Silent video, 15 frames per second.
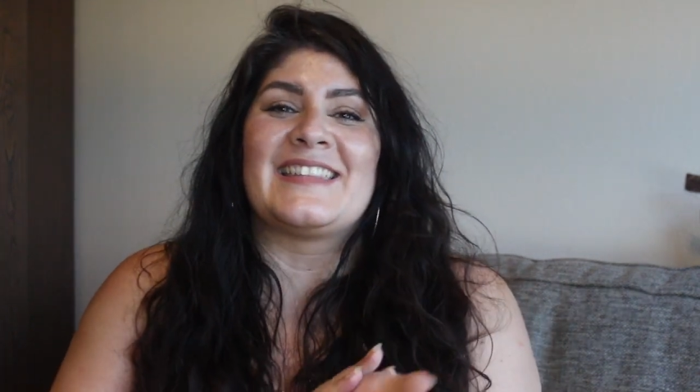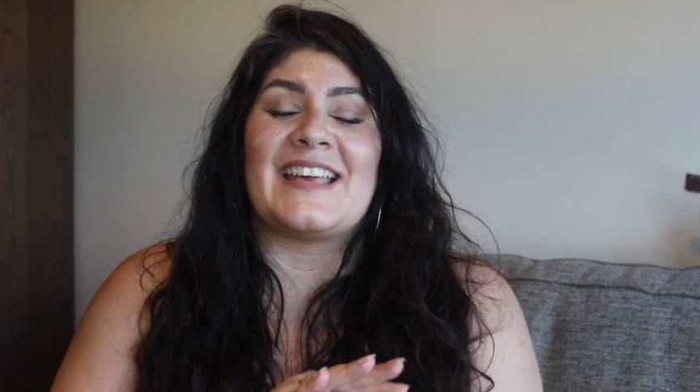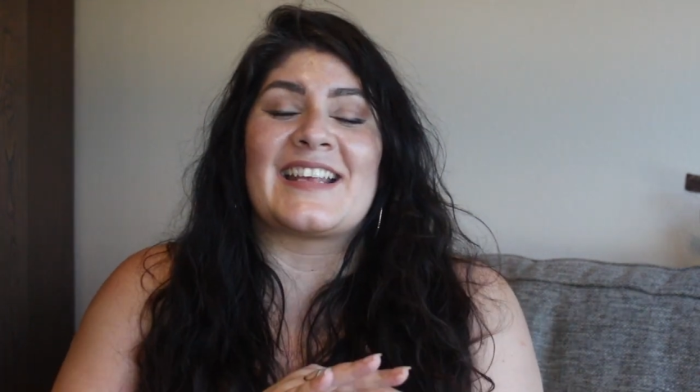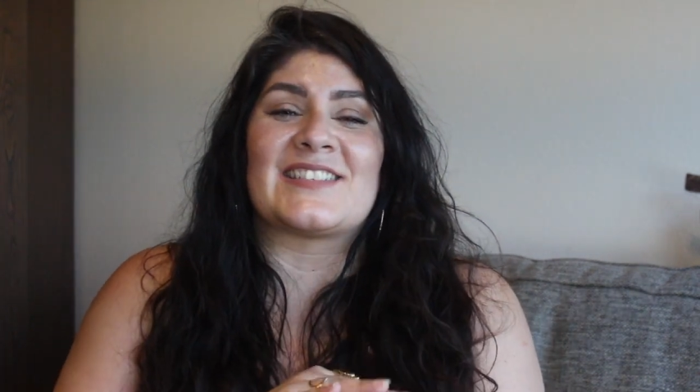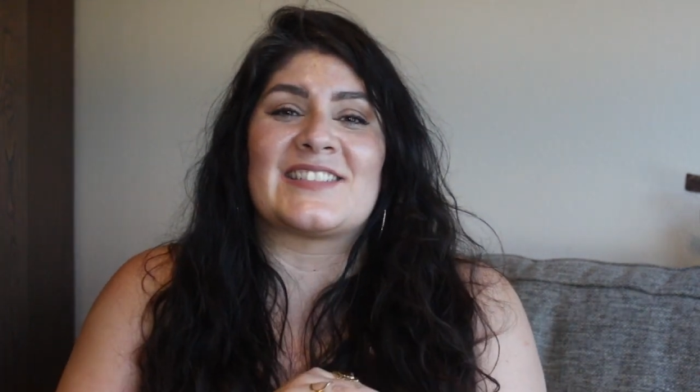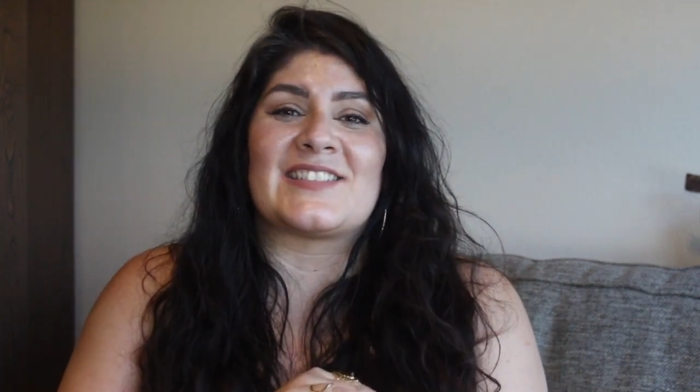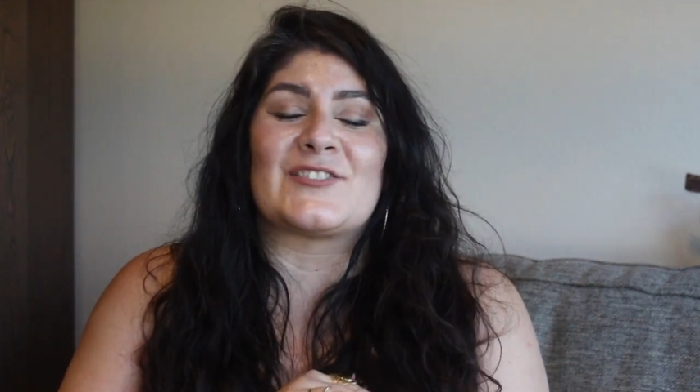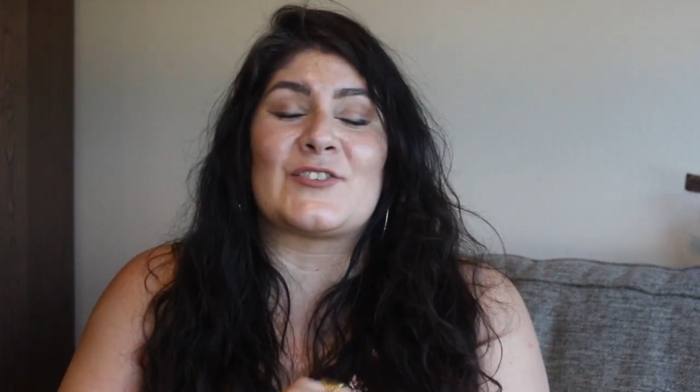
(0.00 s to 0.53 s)

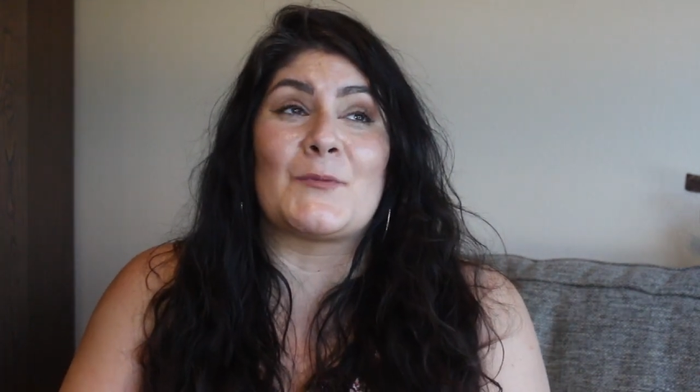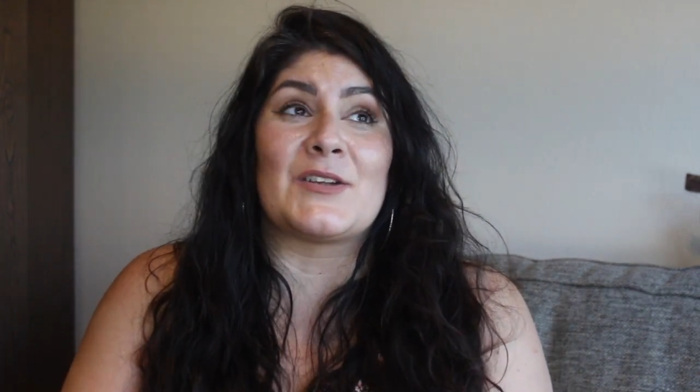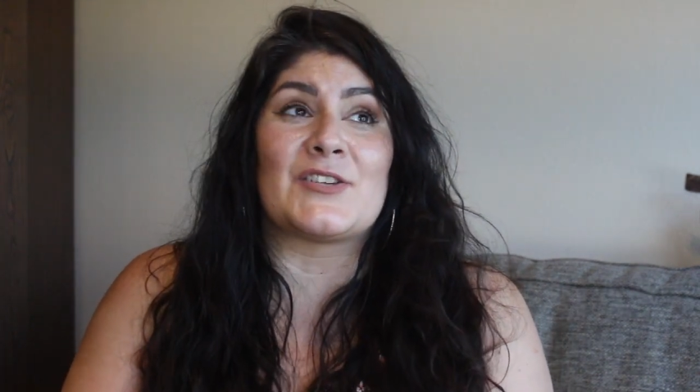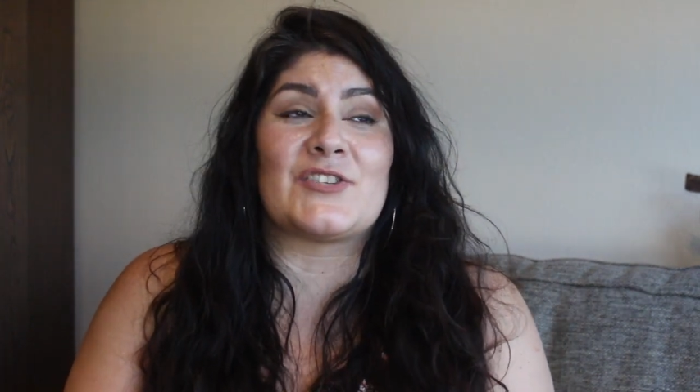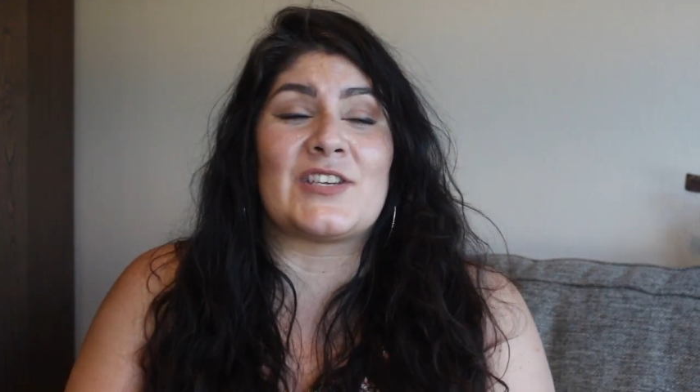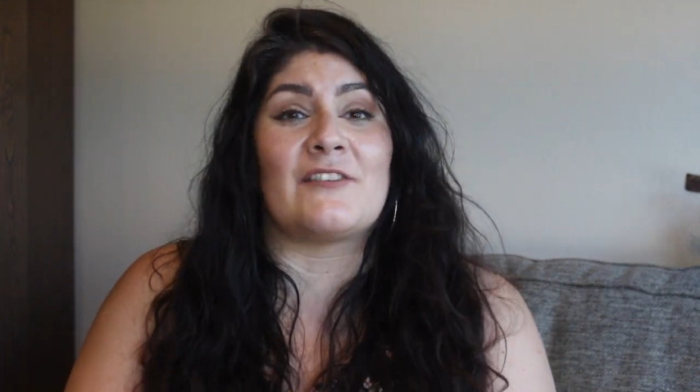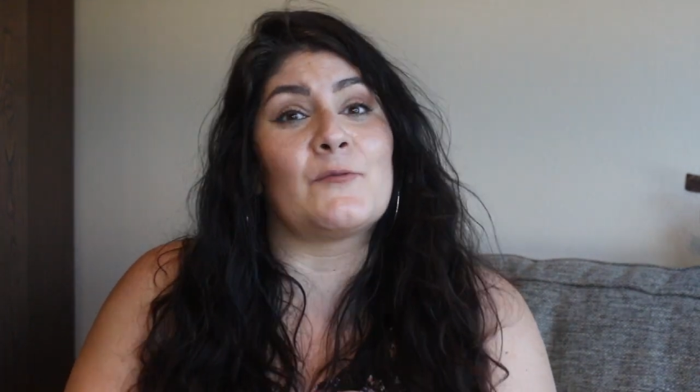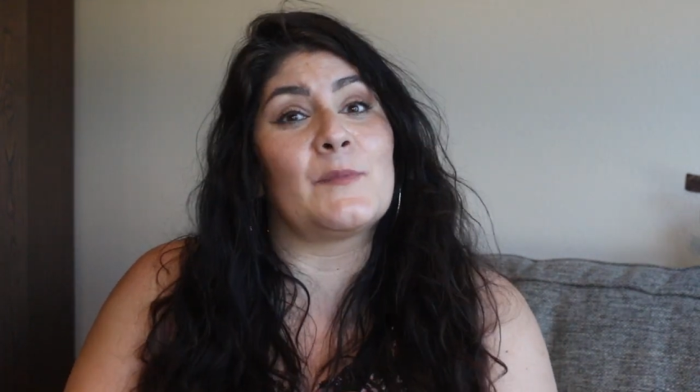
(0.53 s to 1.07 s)
Thanks so
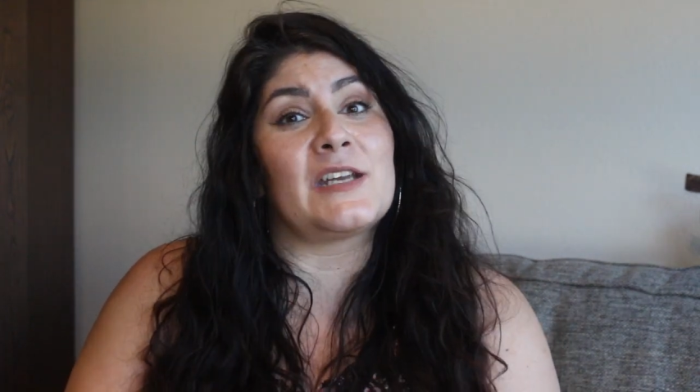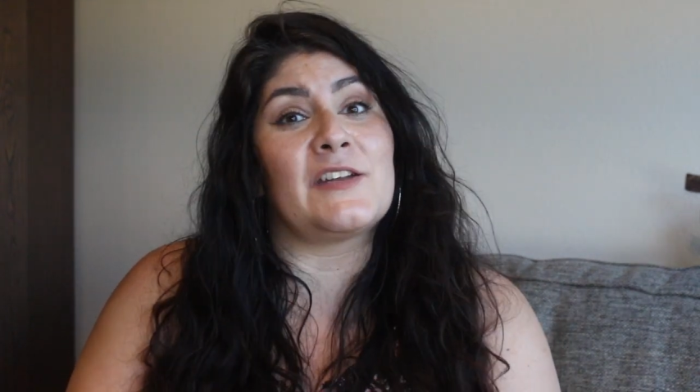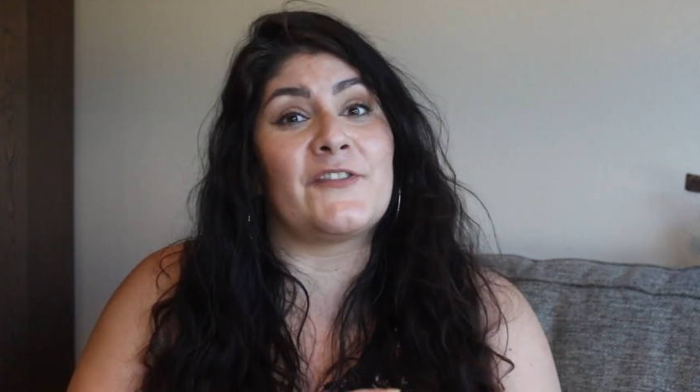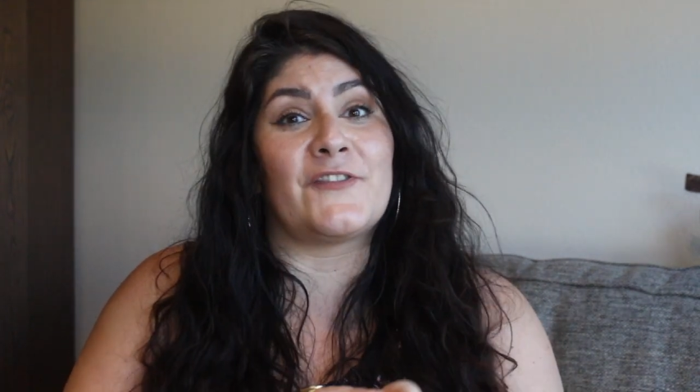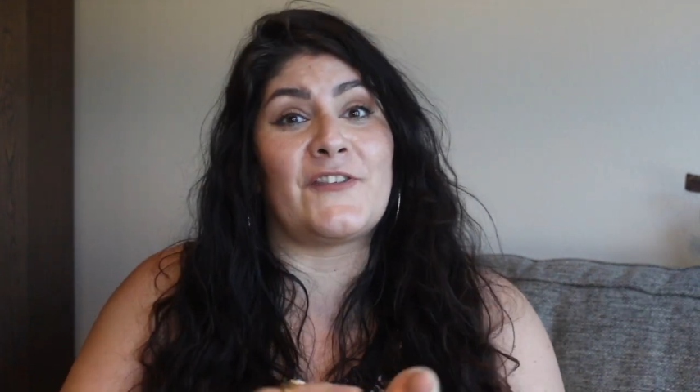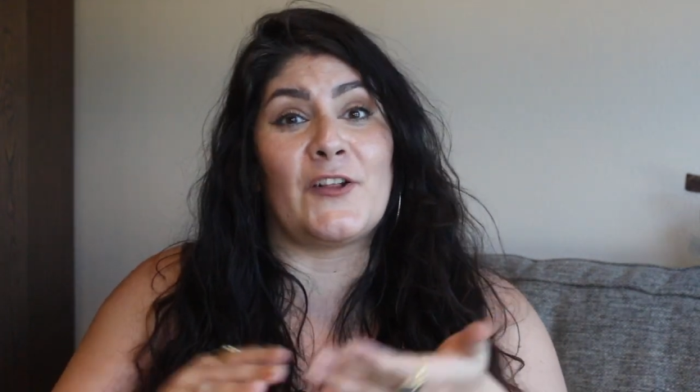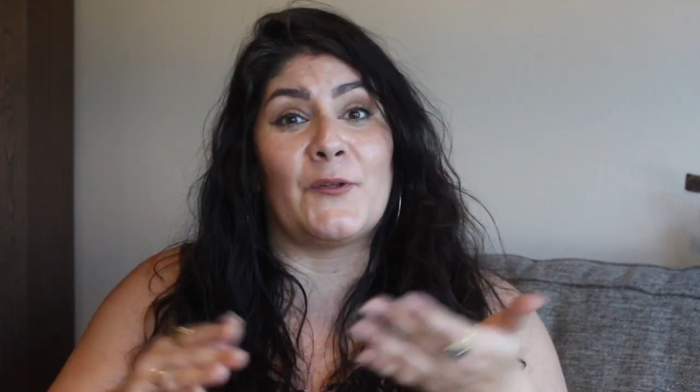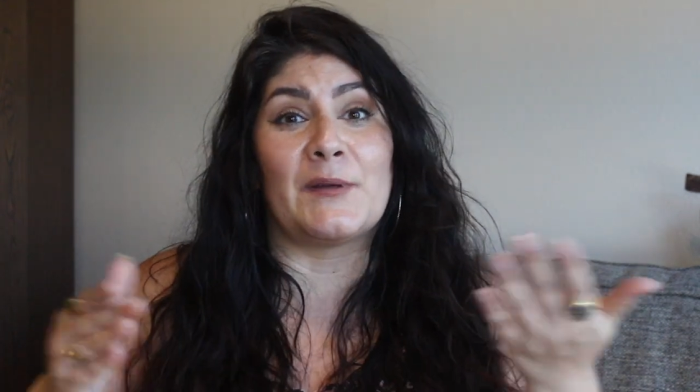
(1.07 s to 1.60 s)
much to everybody
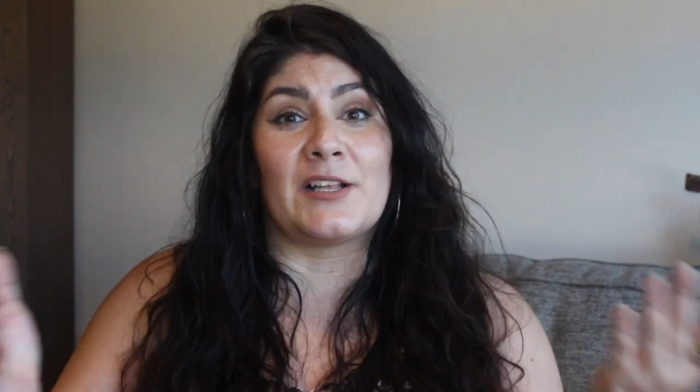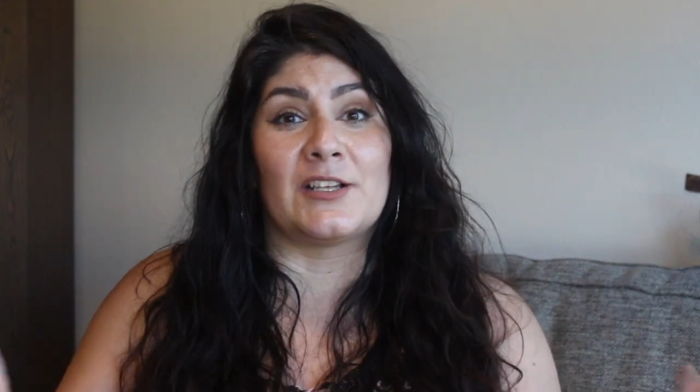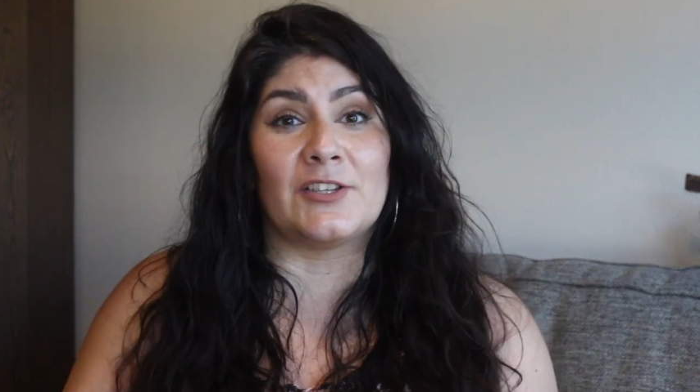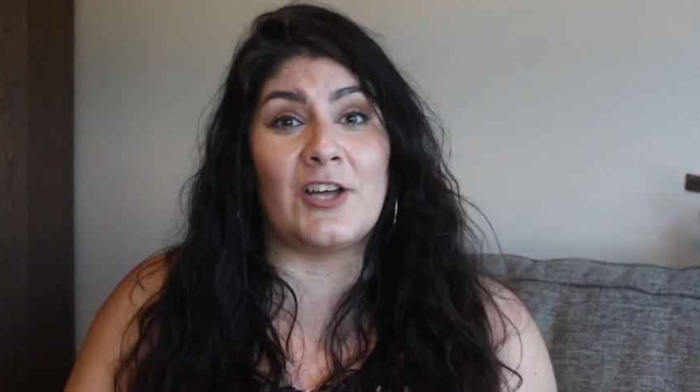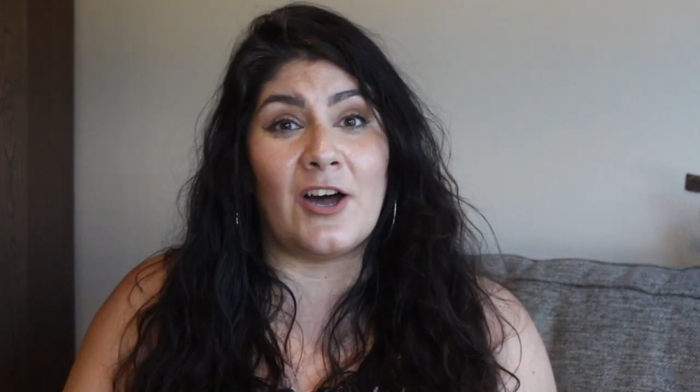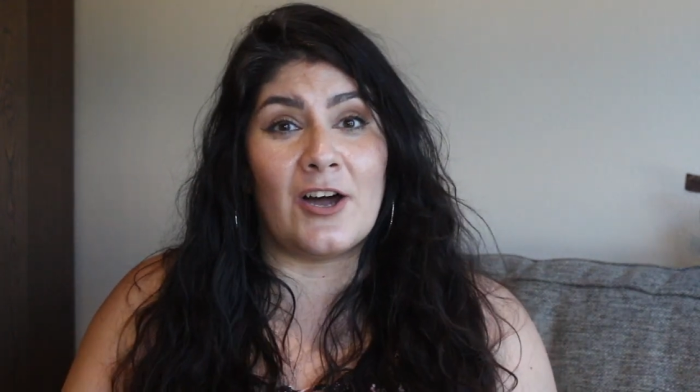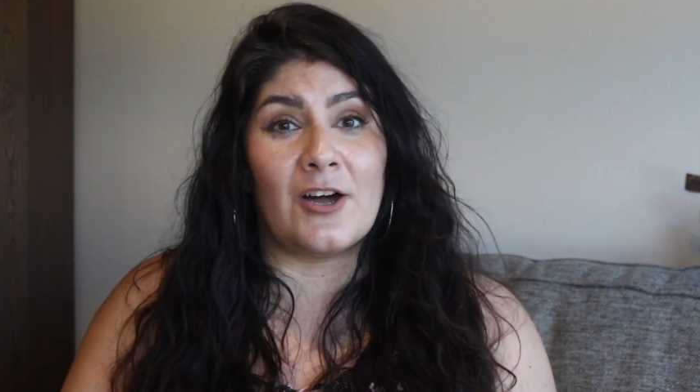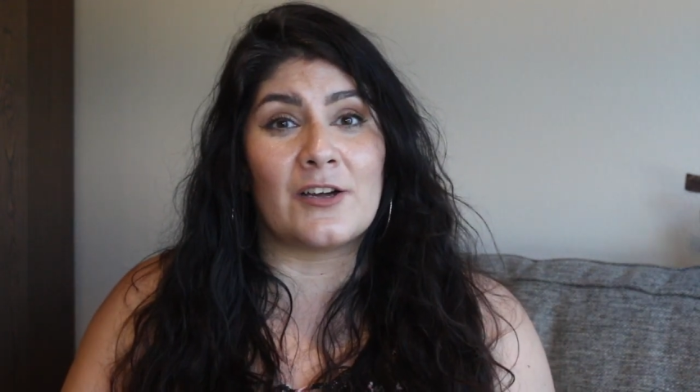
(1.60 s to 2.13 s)
for following
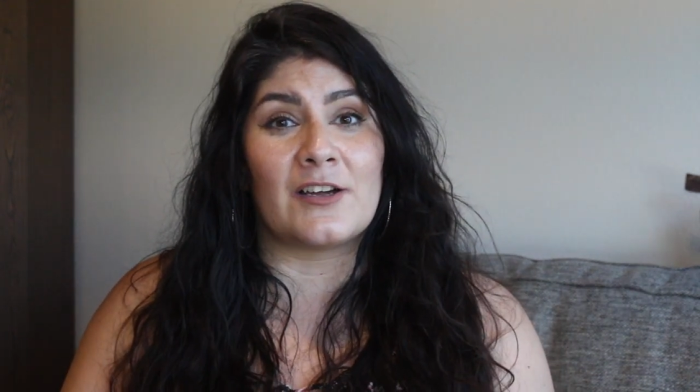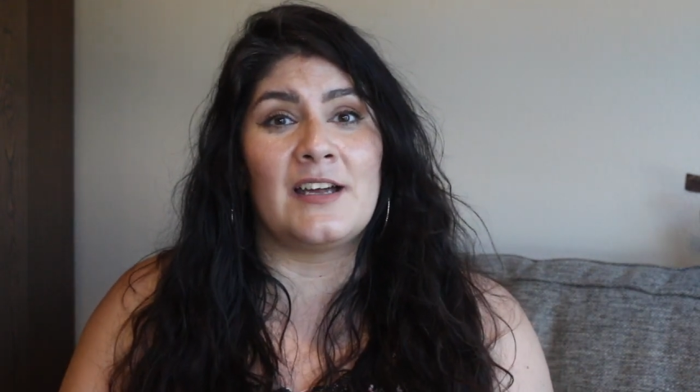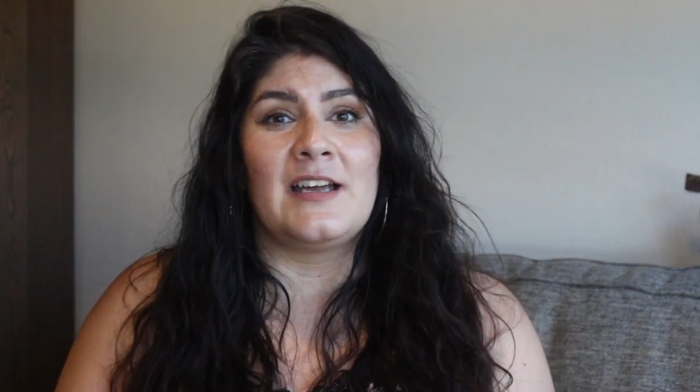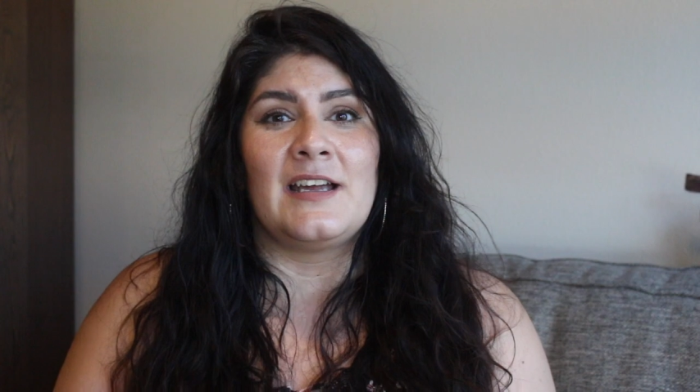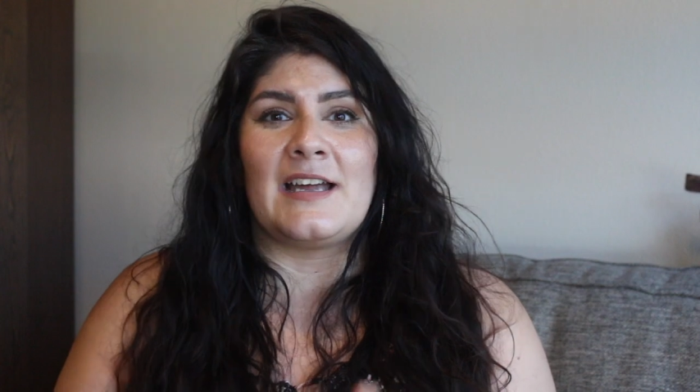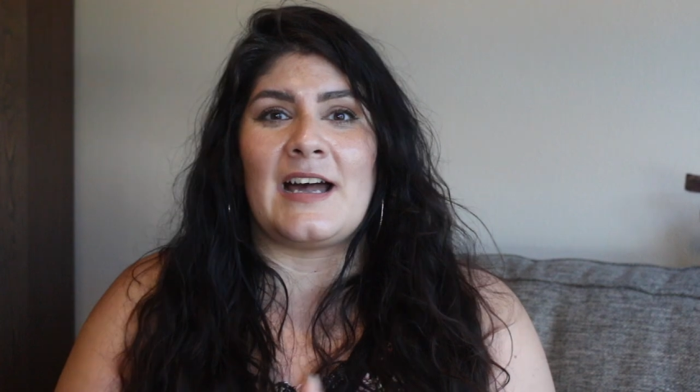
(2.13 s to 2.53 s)
along.